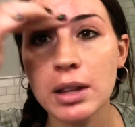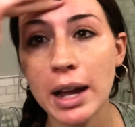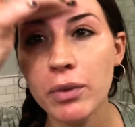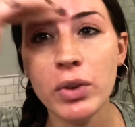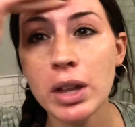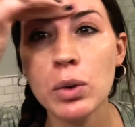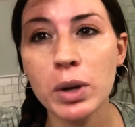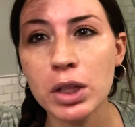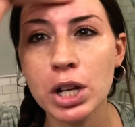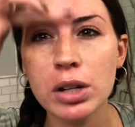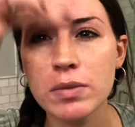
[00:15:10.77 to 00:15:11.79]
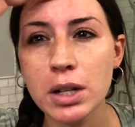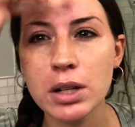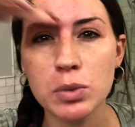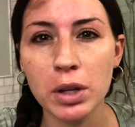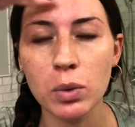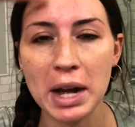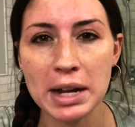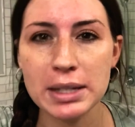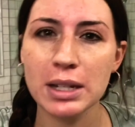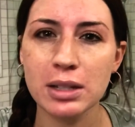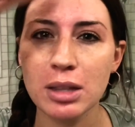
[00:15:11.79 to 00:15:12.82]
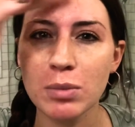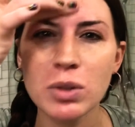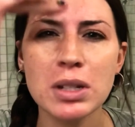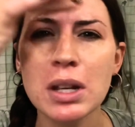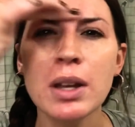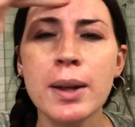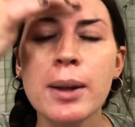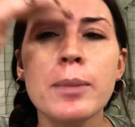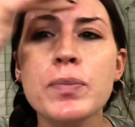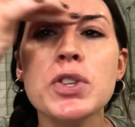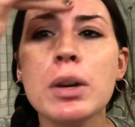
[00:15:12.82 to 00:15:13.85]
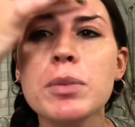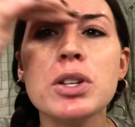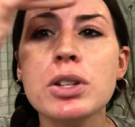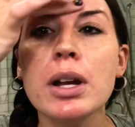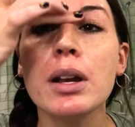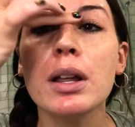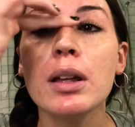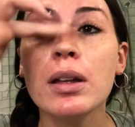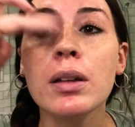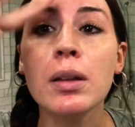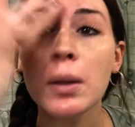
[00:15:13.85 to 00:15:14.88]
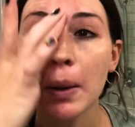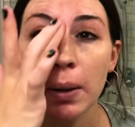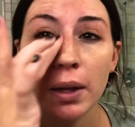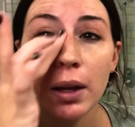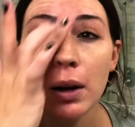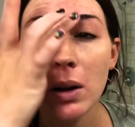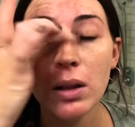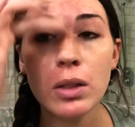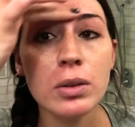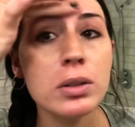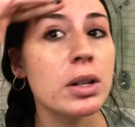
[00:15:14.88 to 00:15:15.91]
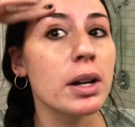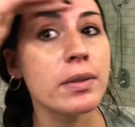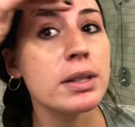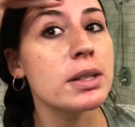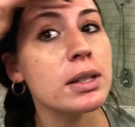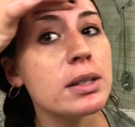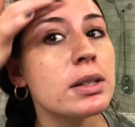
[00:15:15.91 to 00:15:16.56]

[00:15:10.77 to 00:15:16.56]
I feel like where the curves are is where the wax sticks the most. So I'm just trying to get in all those crevices.